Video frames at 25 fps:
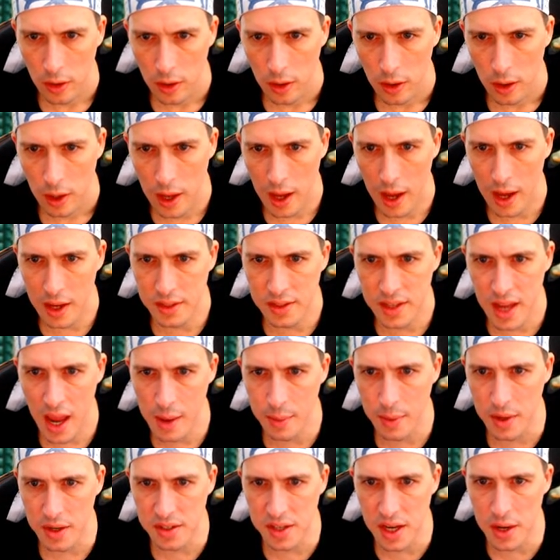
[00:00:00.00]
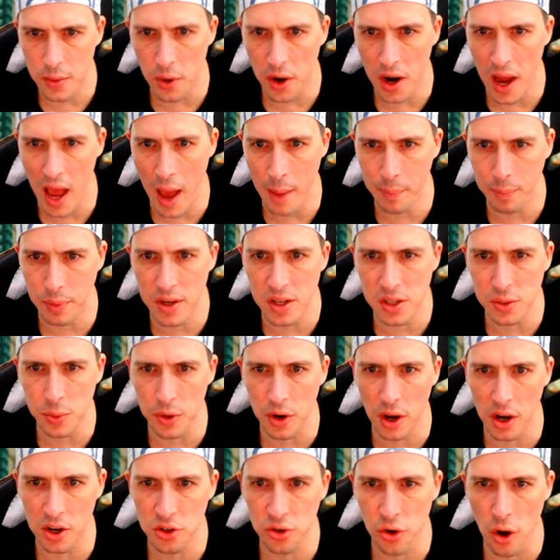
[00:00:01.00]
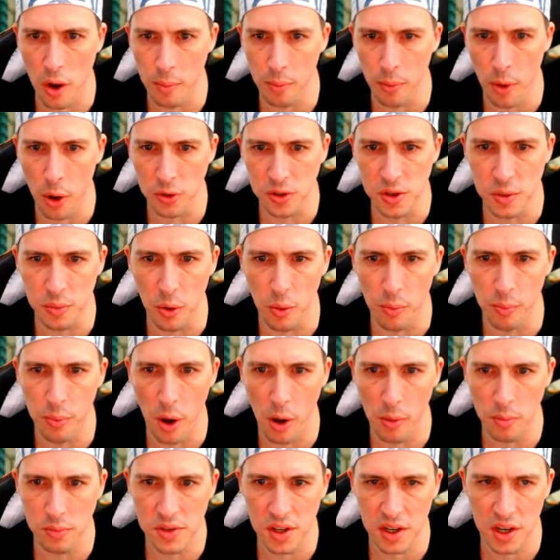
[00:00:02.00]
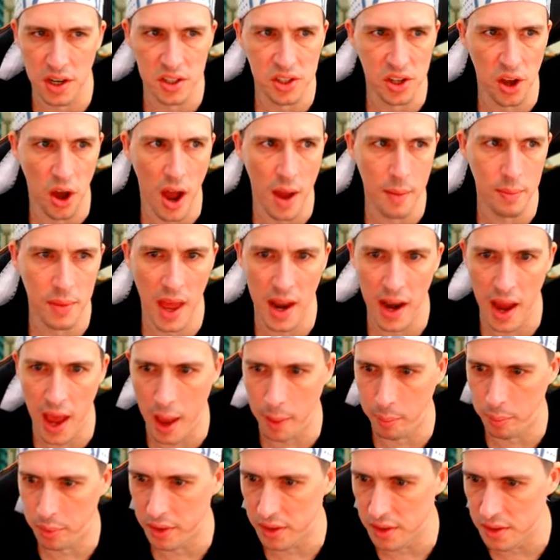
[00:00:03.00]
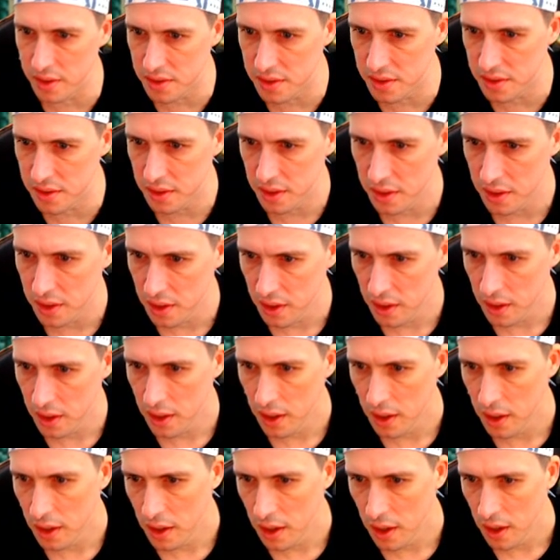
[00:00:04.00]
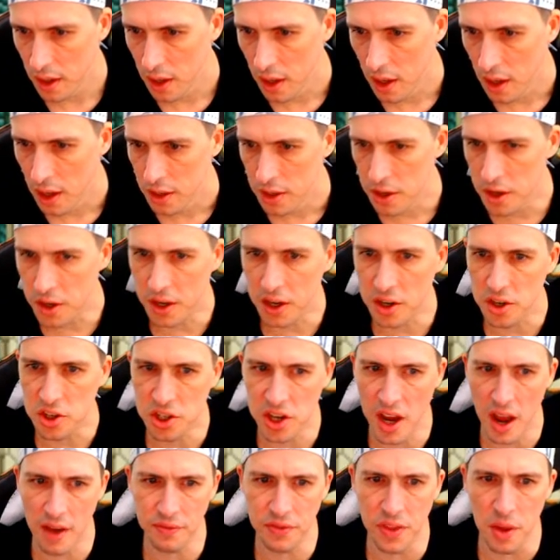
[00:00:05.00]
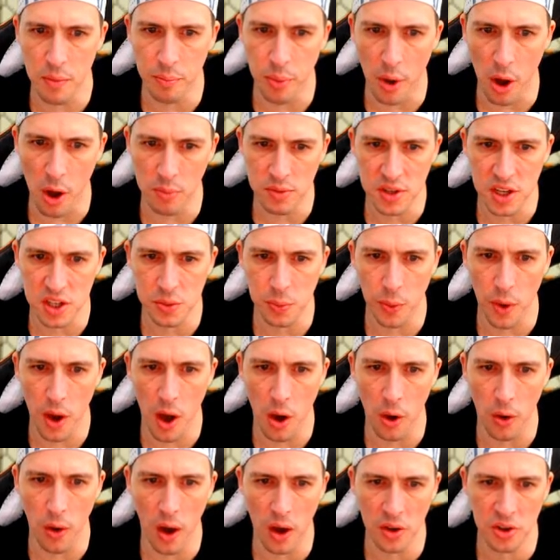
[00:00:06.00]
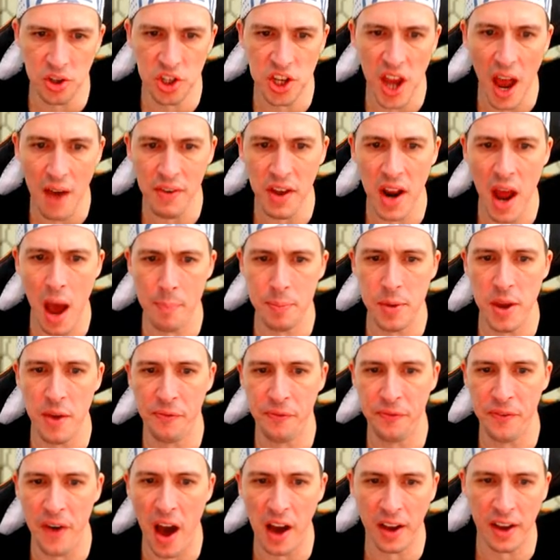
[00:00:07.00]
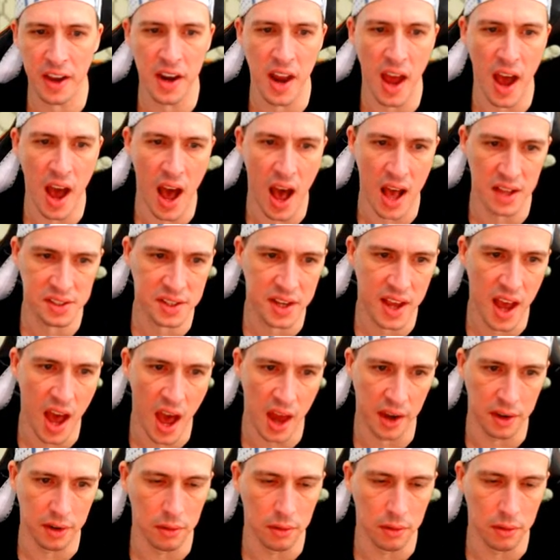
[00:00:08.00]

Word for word: Ah, damn it. See what happens when I drop multiple bombs at a time? That happens. You can shove the bombs as well. Oh, shove it up your fucking ass, cunt!